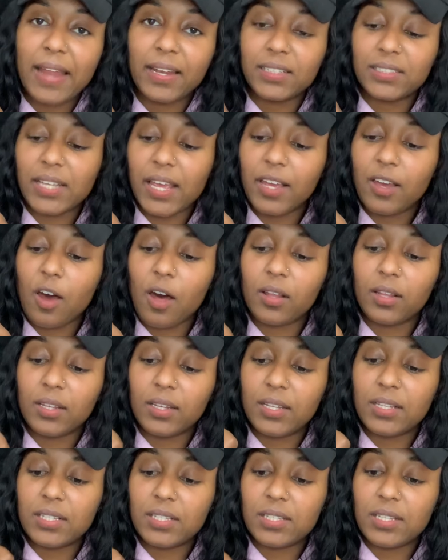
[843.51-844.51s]
take all of
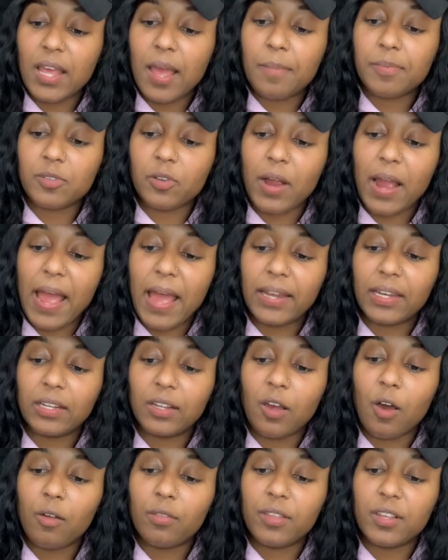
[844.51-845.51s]
these steps, or I had to
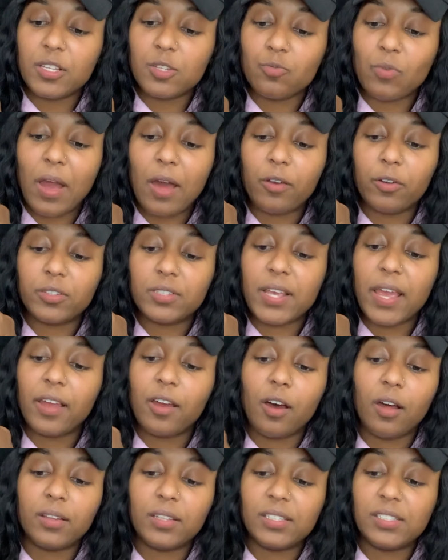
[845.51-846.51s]
go this route, or take
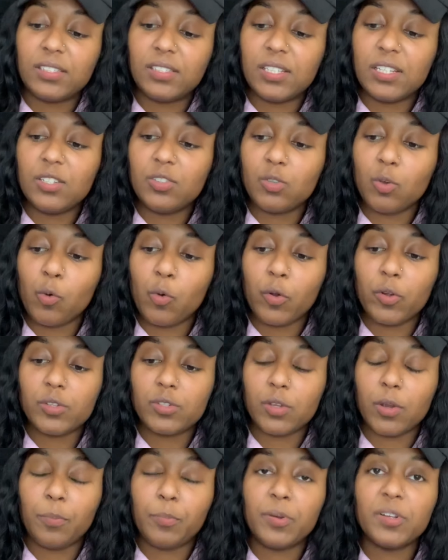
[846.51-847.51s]
all these detours,
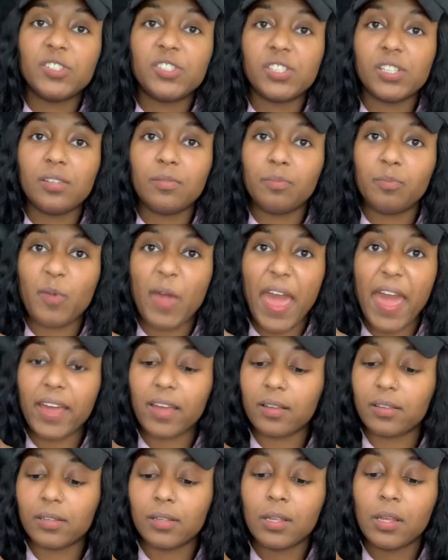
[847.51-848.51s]
or push it back